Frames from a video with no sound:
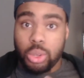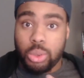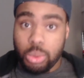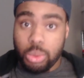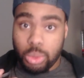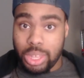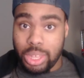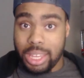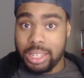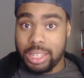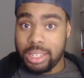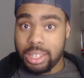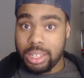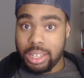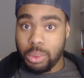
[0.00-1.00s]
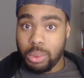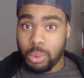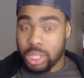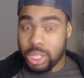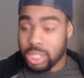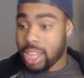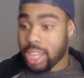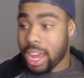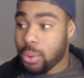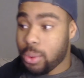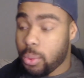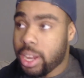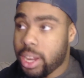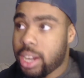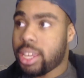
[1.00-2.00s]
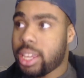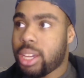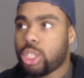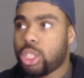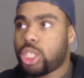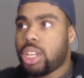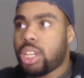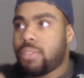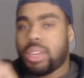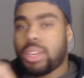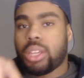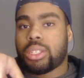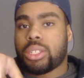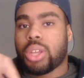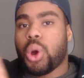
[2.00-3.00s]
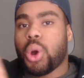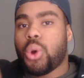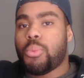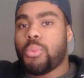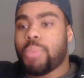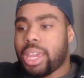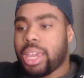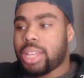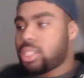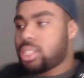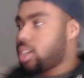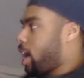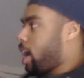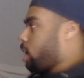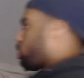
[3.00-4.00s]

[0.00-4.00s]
this, which is kind of weird. He'll shift his whole man to actually